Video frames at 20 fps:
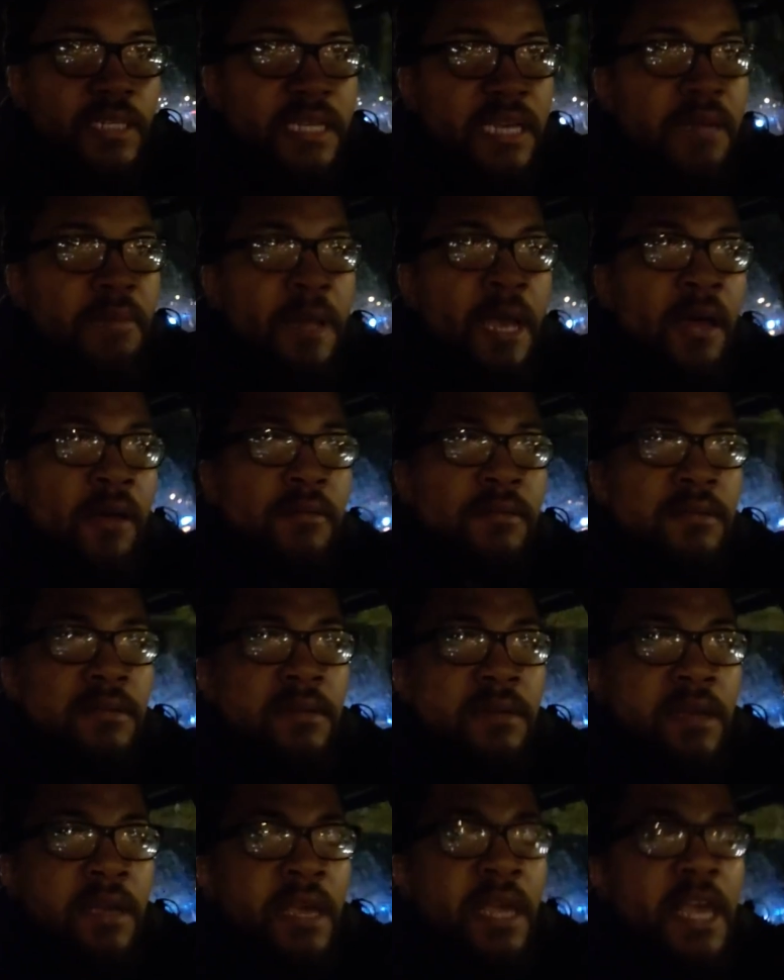to come out,
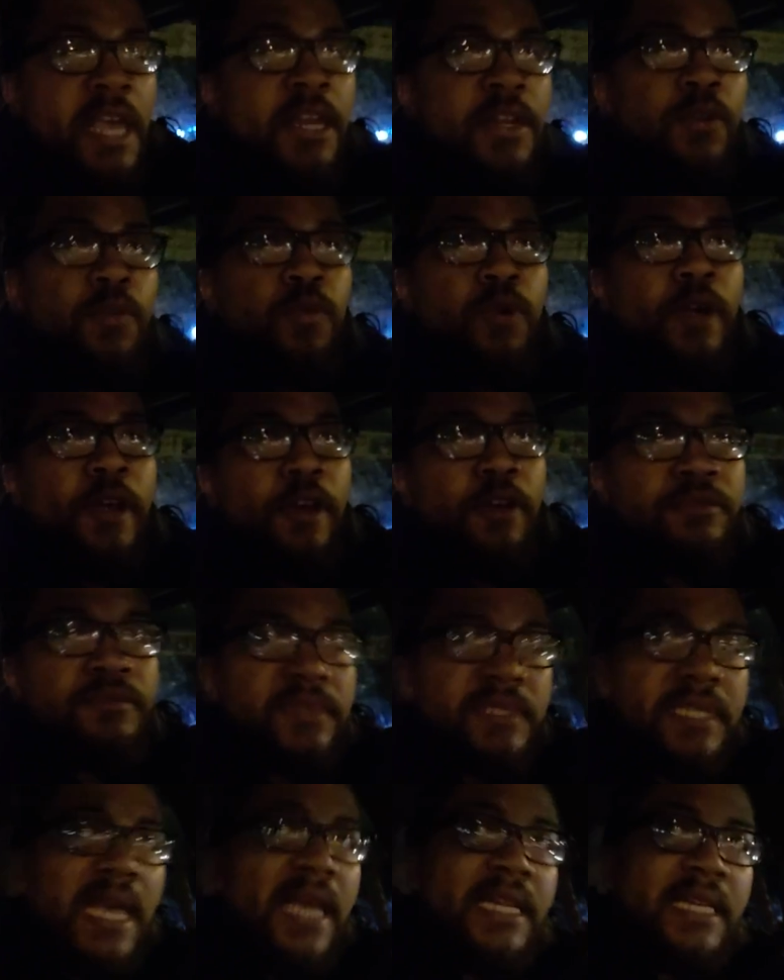and the real
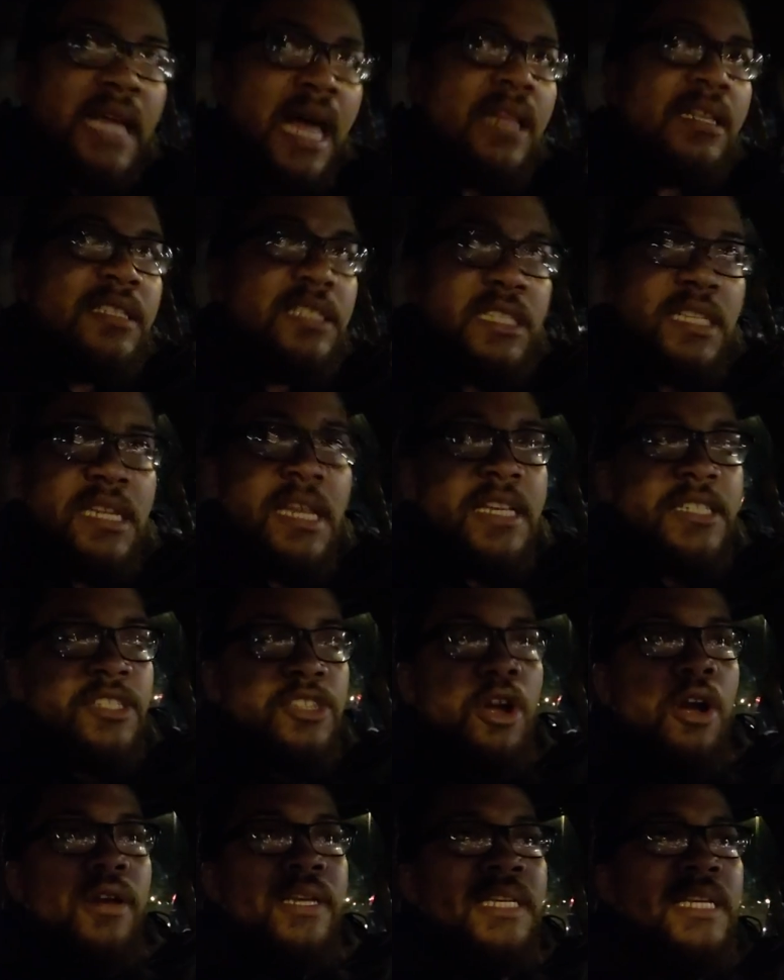technology that
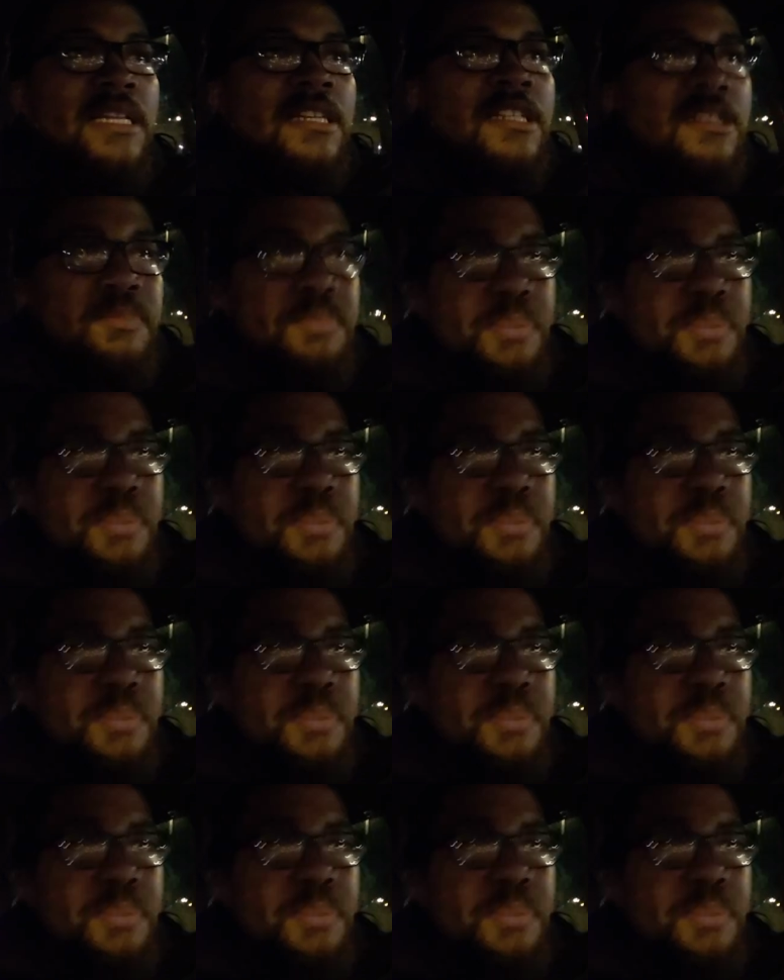started killing the